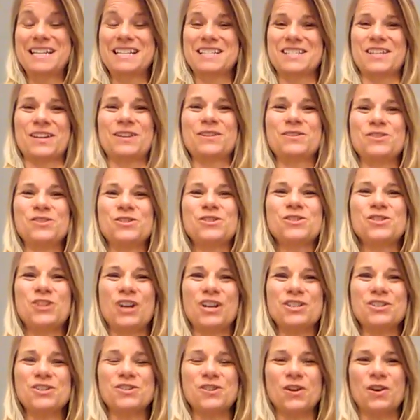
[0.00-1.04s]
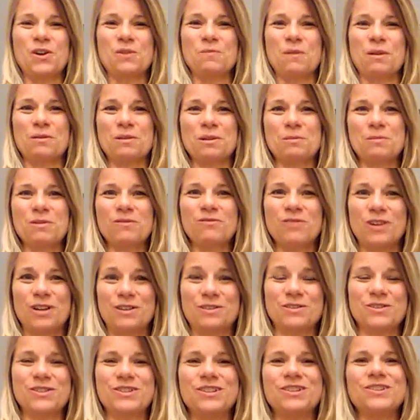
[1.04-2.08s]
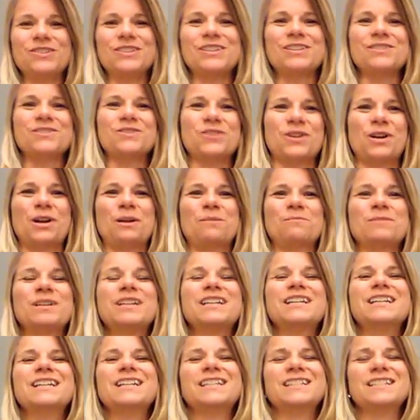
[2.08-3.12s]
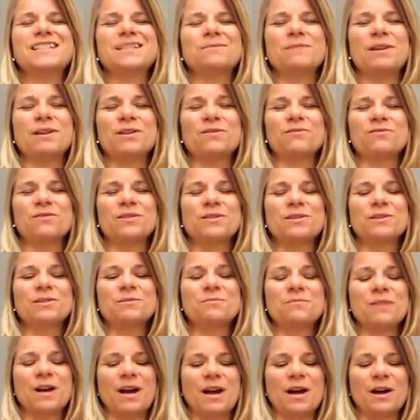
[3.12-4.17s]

so chances are you're probably going to be volunteering your time to make a film.